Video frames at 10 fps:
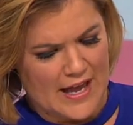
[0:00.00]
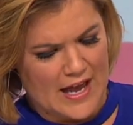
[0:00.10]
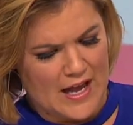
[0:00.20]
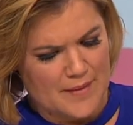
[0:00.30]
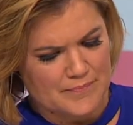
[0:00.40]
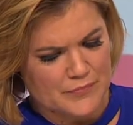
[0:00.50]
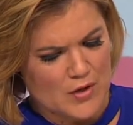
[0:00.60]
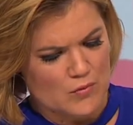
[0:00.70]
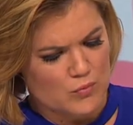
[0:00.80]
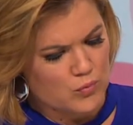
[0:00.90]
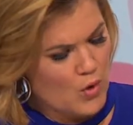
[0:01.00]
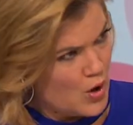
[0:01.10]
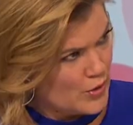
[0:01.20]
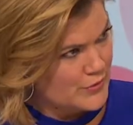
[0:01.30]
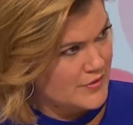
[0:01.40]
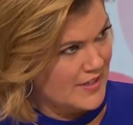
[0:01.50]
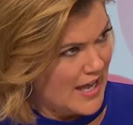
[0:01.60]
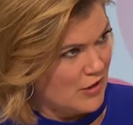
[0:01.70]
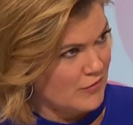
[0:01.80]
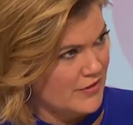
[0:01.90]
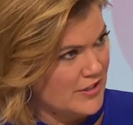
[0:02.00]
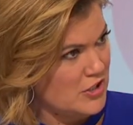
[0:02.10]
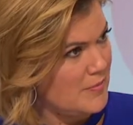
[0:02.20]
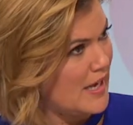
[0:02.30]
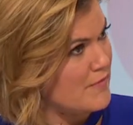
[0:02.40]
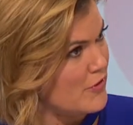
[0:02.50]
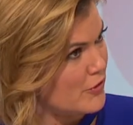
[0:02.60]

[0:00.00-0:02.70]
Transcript: um, Rose Calv, uh, you became very